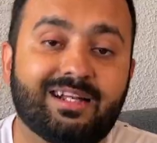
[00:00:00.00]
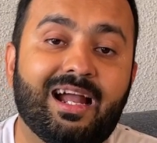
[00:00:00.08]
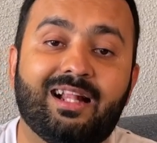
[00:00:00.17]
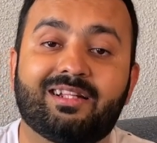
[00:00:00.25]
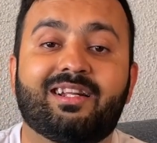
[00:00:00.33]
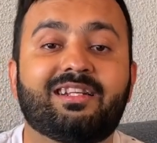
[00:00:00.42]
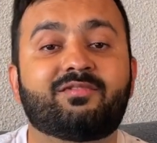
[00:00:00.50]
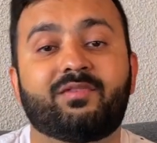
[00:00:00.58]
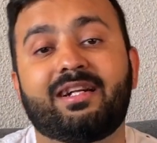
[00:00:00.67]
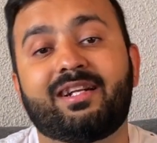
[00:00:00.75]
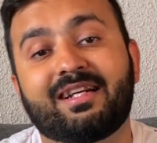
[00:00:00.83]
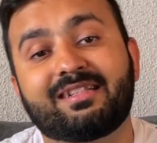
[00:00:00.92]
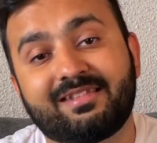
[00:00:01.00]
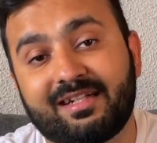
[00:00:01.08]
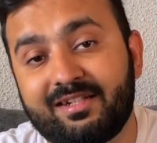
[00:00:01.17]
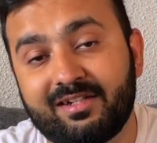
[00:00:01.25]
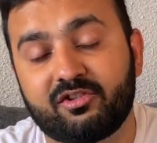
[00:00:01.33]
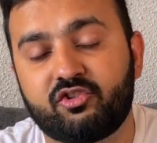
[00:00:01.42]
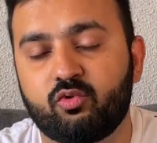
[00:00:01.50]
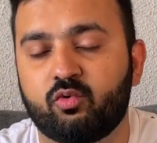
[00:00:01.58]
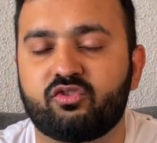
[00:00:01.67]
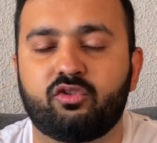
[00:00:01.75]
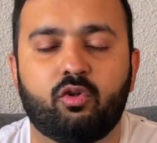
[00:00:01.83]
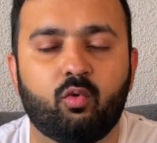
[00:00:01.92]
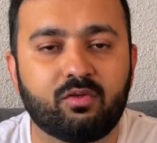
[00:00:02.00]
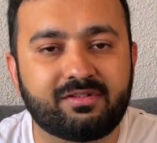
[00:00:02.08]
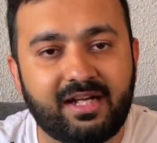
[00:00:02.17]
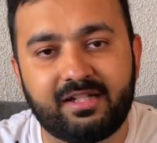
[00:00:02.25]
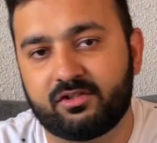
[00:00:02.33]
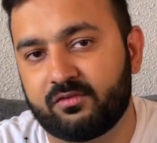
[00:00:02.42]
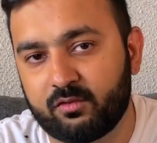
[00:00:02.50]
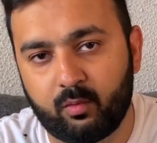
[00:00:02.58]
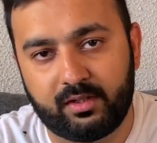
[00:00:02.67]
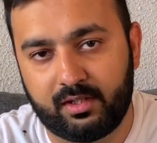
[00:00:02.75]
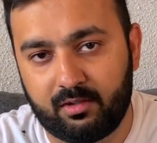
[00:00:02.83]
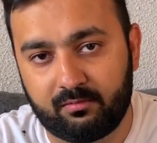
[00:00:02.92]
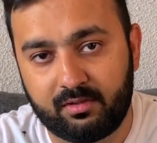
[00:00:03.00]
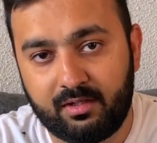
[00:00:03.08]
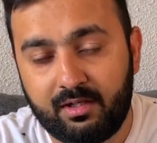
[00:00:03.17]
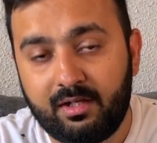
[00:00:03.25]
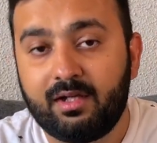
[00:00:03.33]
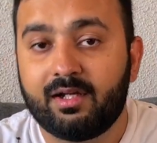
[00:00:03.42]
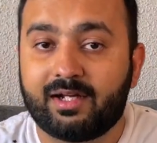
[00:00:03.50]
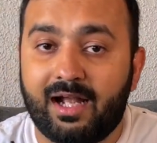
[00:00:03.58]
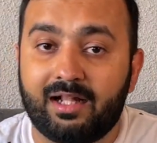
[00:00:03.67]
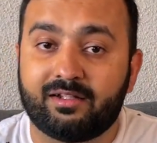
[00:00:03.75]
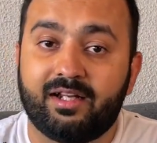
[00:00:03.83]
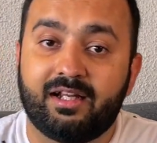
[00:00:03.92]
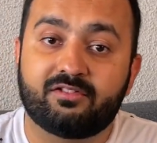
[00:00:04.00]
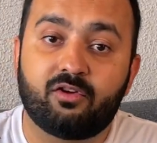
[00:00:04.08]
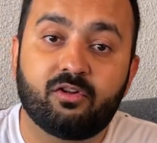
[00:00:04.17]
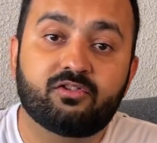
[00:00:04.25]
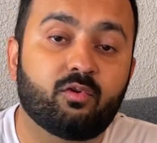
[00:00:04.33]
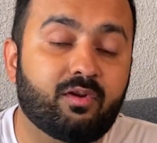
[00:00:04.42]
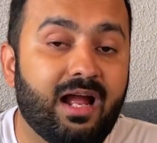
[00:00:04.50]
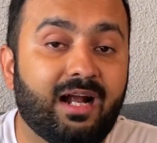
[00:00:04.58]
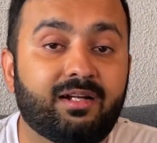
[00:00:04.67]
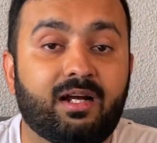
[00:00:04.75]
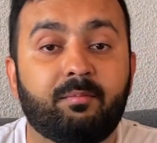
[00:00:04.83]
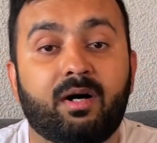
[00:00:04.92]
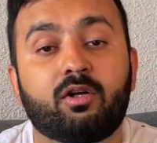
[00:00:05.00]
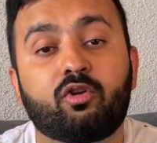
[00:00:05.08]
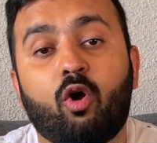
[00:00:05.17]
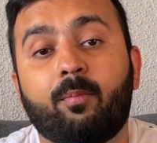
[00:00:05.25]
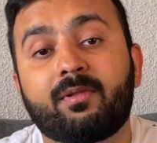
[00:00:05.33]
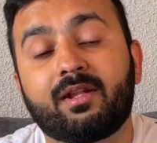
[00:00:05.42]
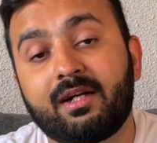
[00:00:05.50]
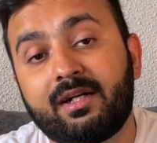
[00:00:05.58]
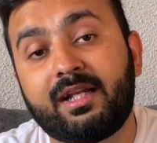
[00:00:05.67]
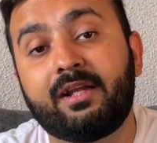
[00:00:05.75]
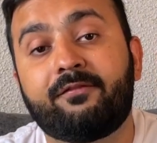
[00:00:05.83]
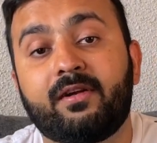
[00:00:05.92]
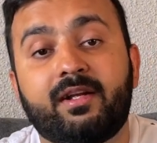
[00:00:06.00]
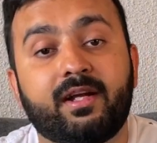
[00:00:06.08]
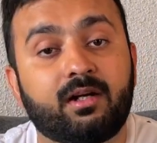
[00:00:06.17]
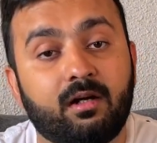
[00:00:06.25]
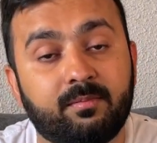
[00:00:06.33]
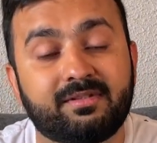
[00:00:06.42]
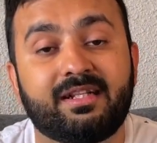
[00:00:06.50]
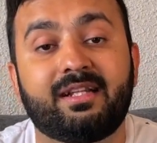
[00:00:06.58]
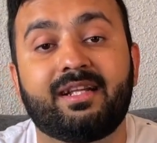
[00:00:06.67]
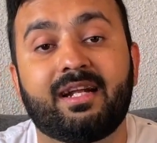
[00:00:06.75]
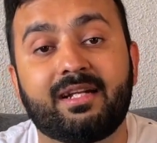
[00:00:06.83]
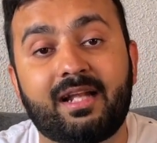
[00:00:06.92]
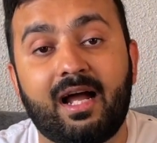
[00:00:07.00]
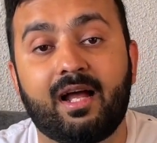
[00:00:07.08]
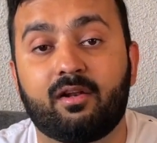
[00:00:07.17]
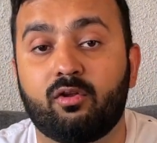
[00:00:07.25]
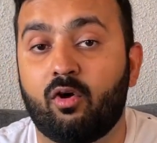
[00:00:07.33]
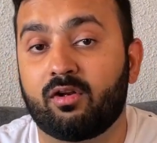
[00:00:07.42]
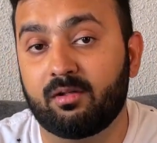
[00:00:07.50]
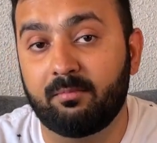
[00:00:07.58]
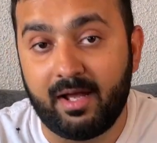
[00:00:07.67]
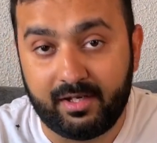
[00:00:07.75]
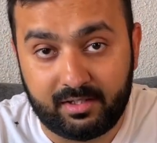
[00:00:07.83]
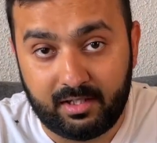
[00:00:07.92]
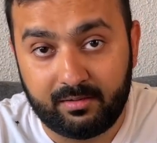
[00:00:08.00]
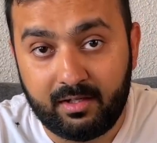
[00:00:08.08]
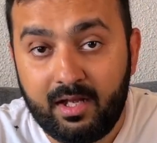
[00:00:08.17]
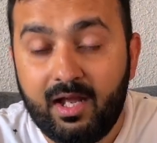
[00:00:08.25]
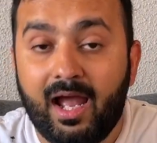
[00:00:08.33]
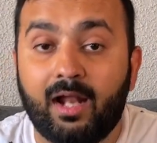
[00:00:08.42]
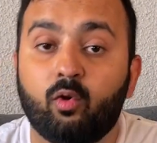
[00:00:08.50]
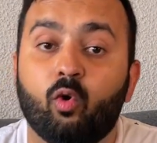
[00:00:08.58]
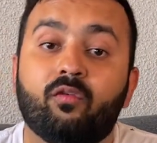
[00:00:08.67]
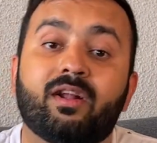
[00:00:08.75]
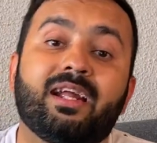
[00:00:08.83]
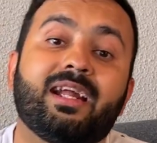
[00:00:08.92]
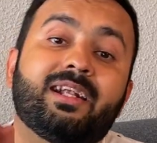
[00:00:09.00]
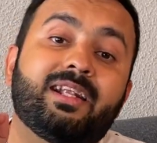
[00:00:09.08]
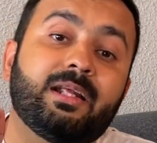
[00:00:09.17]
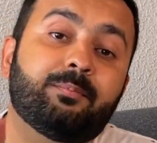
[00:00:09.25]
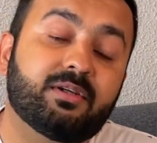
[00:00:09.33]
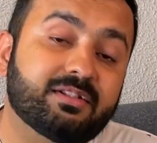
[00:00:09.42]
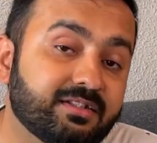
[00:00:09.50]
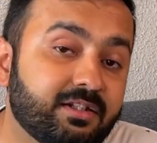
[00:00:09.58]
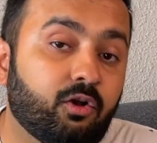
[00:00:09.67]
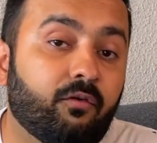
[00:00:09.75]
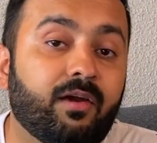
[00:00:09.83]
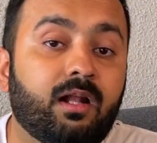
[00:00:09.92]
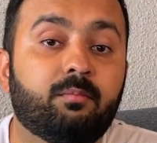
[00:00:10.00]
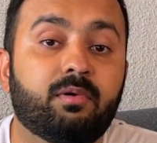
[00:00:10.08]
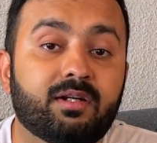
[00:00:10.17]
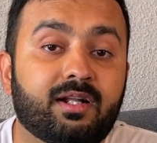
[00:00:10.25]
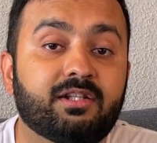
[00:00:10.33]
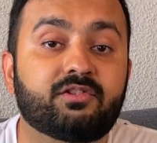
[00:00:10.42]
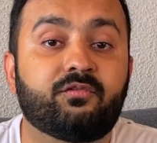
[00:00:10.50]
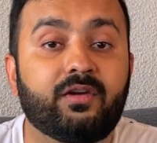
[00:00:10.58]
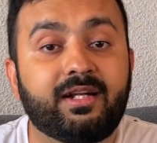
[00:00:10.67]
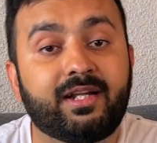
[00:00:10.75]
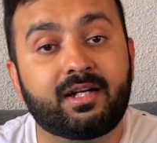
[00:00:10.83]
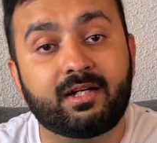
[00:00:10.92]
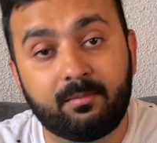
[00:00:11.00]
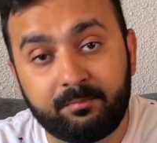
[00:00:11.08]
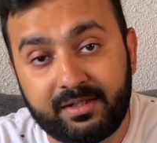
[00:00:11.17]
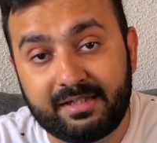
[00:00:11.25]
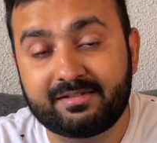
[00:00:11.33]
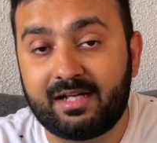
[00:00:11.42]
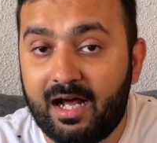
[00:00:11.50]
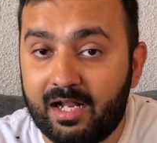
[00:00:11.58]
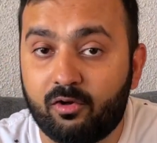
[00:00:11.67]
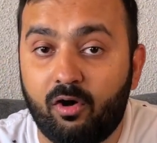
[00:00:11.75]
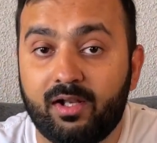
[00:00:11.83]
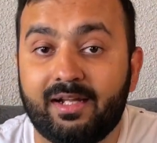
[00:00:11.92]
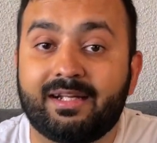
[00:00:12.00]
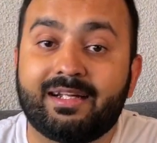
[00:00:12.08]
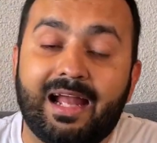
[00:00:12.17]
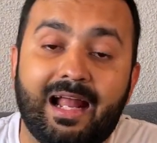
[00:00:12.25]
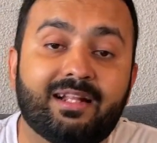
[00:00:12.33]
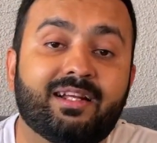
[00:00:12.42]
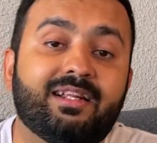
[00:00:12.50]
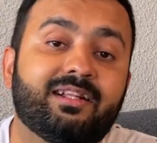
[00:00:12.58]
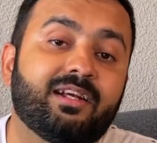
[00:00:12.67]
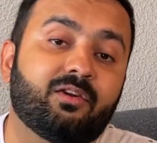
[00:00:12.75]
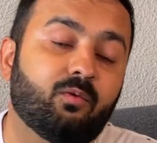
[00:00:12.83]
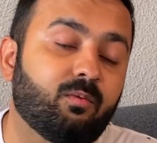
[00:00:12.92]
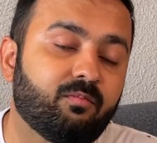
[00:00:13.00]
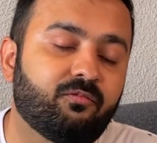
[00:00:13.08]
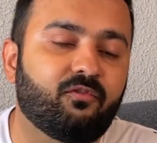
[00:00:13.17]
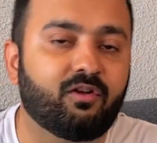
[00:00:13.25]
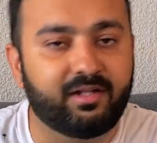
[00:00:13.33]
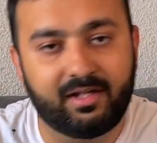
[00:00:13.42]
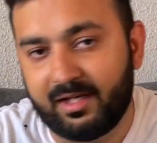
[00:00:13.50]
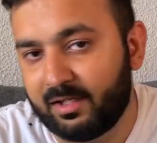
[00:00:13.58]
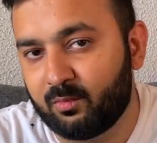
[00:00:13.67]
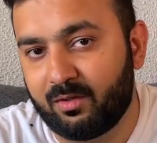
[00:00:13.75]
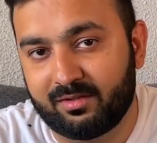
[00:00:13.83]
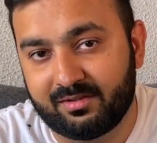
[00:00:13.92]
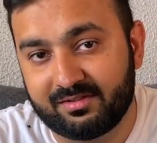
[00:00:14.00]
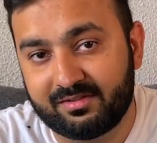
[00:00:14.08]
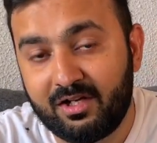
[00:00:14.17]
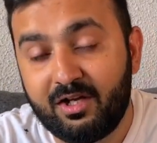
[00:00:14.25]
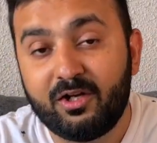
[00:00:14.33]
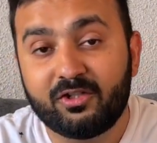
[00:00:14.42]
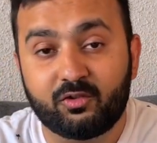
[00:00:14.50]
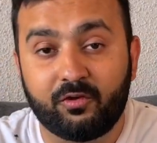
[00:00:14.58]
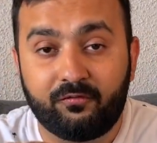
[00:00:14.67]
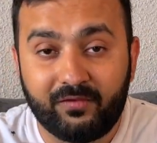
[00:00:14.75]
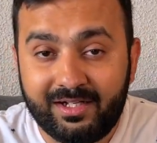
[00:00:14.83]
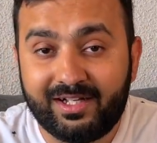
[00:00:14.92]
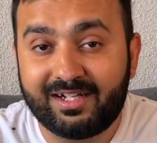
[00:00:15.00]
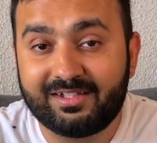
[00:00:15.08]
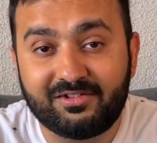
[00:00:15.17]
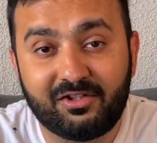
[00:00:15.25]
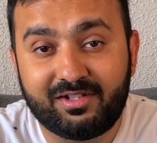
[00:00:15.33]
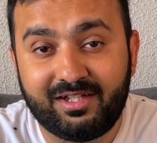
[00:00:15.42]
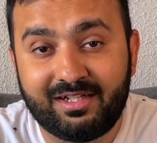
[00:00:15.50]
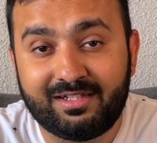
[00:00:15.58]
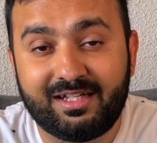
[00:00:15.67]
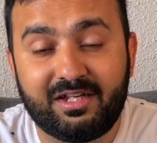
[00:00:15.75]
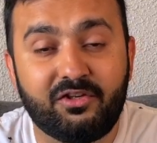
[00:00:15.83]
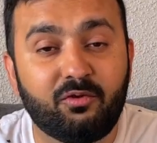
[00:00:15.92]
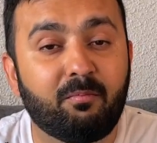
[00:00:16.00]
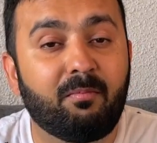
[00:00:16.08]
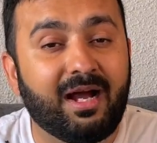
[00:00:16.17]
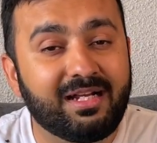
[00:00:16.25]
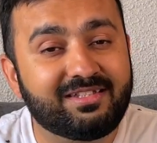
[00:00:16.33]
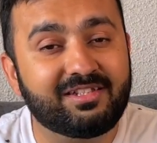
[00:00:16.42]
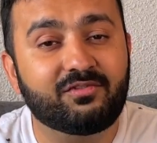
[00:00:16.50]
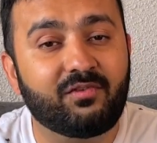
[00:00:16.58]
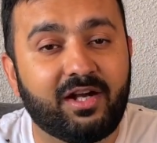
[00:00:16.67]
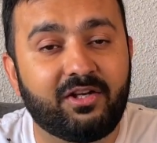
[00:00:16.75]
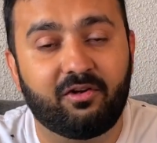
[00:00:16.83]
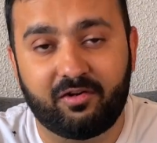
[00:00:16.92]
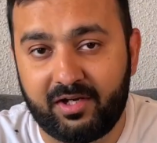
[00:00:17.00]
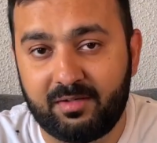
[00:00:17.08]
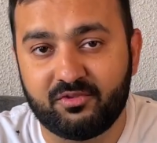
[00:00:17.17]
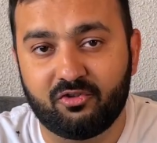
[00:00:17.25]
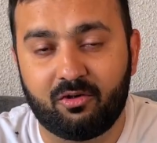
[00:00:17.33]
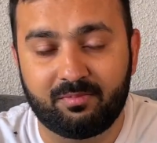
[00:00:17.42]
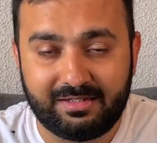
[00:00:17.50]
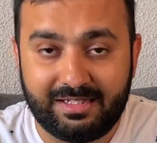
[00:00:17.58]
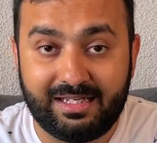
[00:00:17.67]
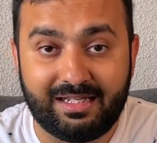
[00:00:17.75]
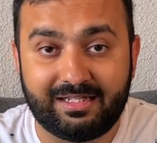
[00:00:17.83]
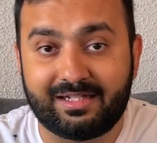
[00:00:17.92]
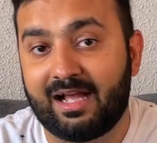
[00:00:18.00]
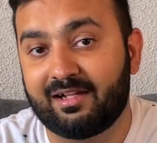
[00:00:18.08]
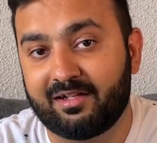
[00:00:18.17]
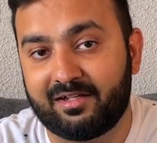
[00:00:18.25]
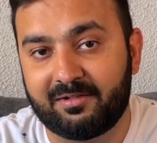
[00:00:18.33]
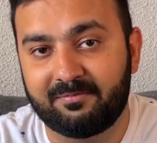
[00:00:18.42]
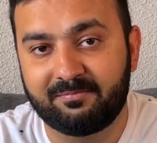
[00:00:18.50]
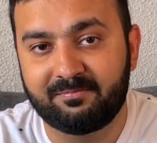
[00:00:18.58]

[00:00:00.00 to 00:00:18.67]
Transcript: Calgary's fintech sector shows no signs of slowing down. Calgary is also ranked among top 30 fintech hubs in the entire North America, and over 80% of Alberta's fintech companies are calling Calgary their home for their headquarters. So if fintech is your thing, then you might just find your dream job in Calgary.